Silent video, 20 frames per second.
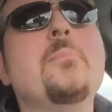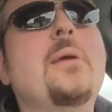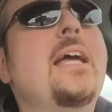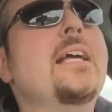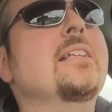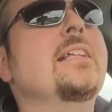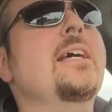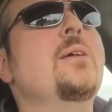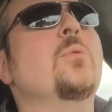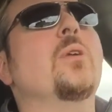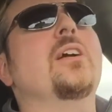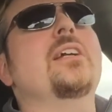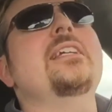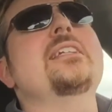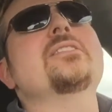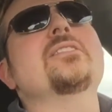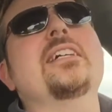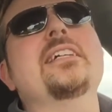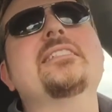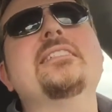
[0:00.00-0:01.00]
melee, where
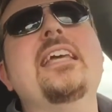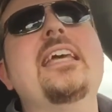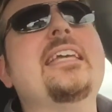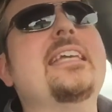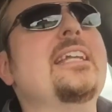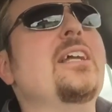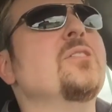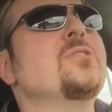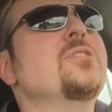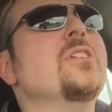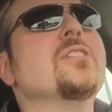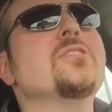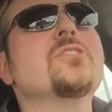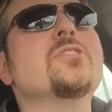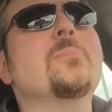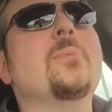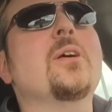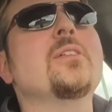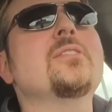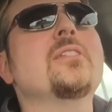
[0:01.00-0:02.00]
he's taking out
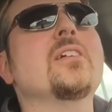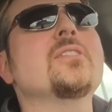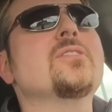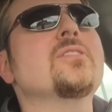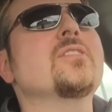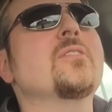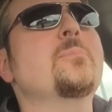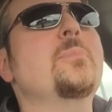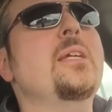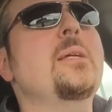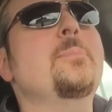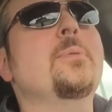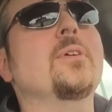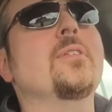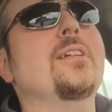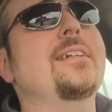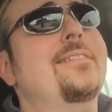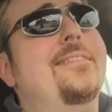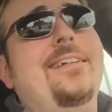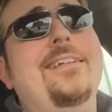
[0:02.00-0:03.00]
dozens upon dozens of people.
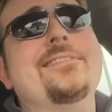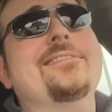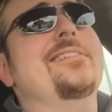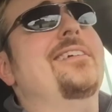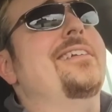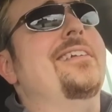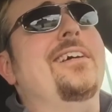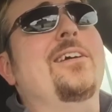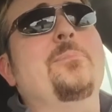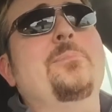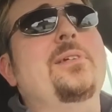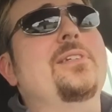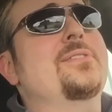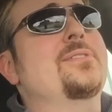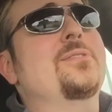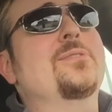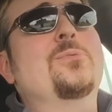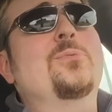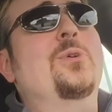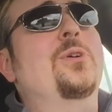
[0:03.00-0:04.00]
That's not how
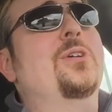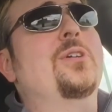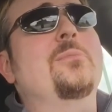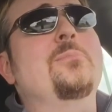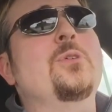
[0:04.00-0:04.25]
pistols work in